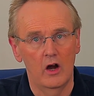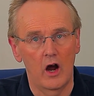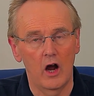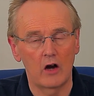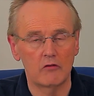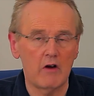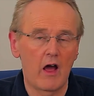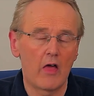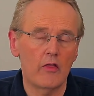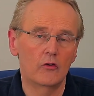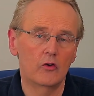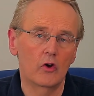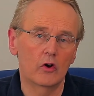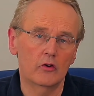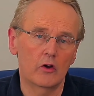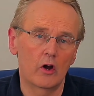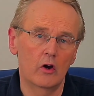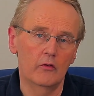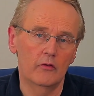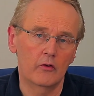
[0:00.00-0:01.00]
I'd rather
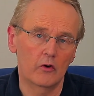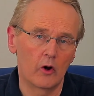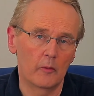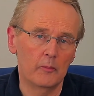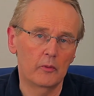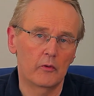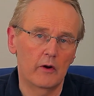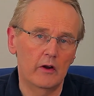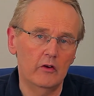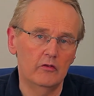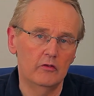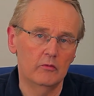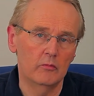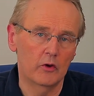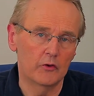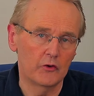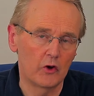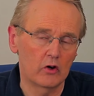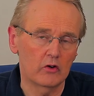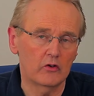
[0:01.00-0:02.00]
not go for an operation
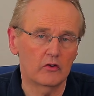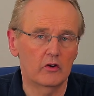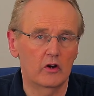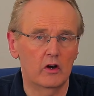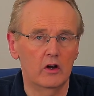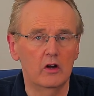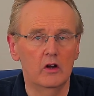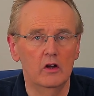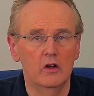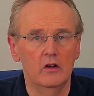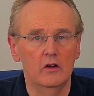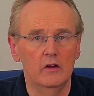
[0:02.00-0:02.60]
with a doctor